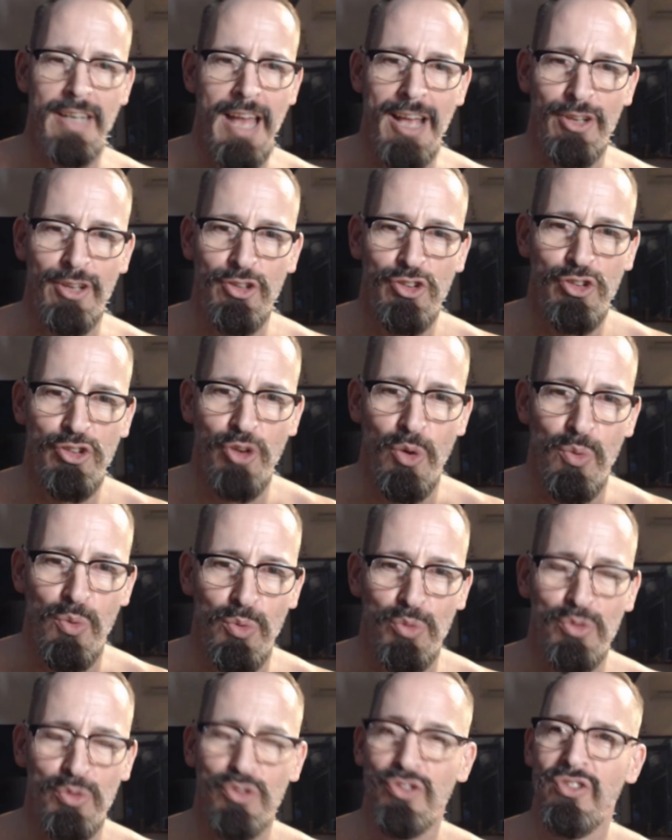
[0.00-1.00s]
out
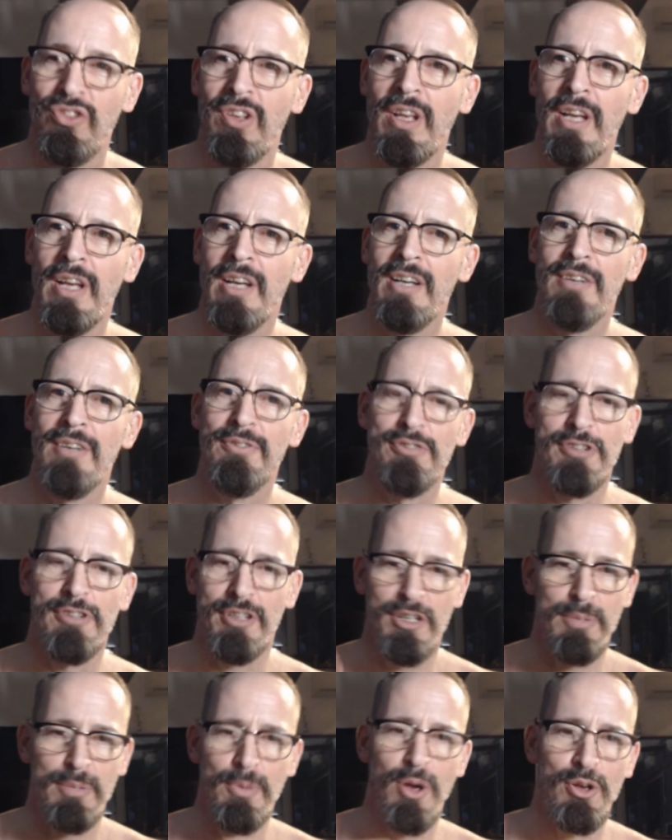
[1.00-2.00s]
shorts for a
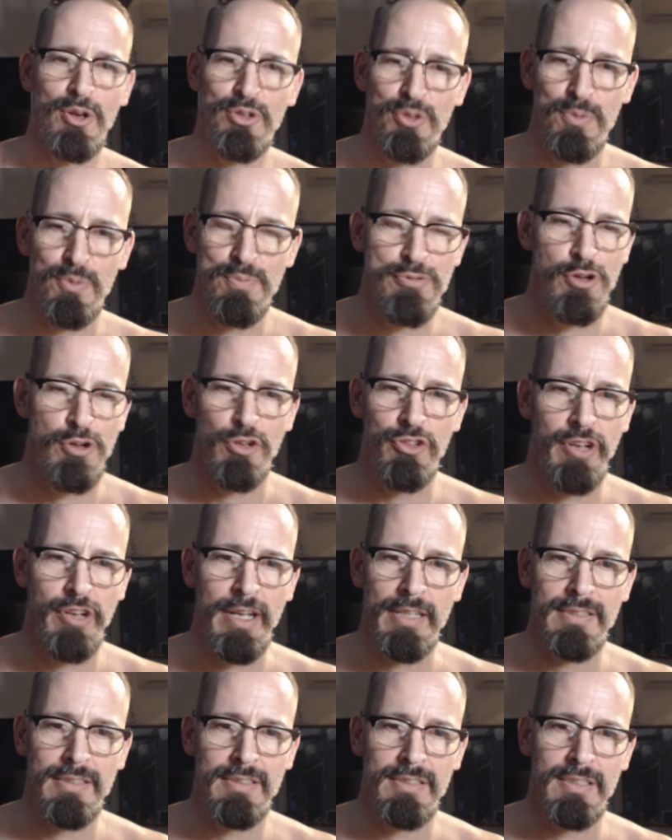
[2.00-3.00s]
commercial
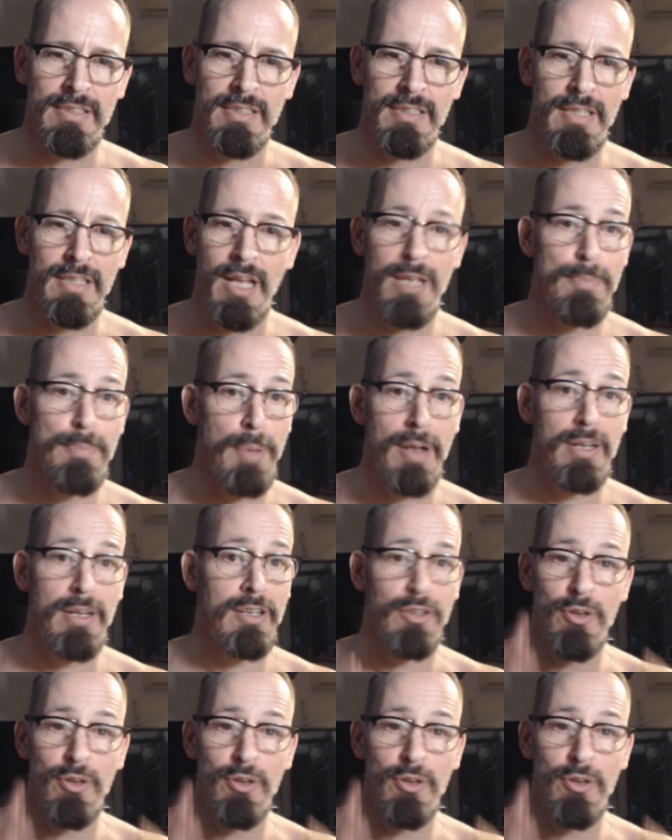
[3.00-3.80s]
project, and they pun it.